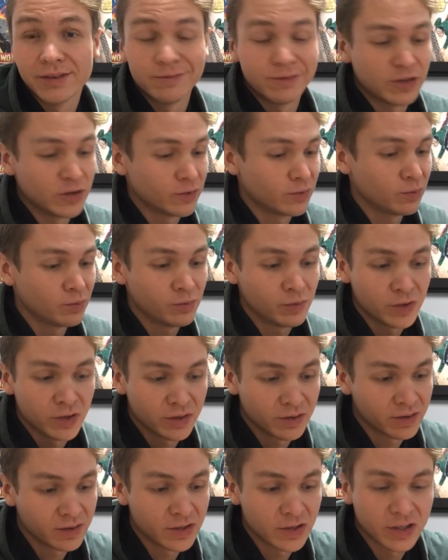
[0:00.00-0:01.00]
Just
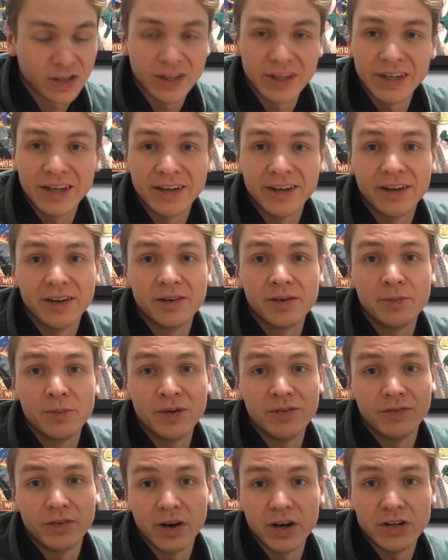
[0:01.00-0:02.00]
clean it,
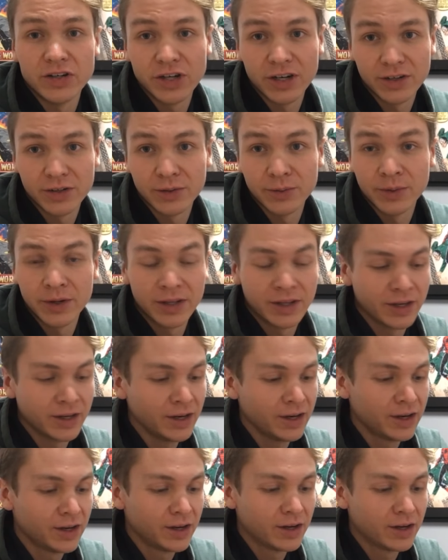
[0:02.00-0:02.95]
be very gentle with it.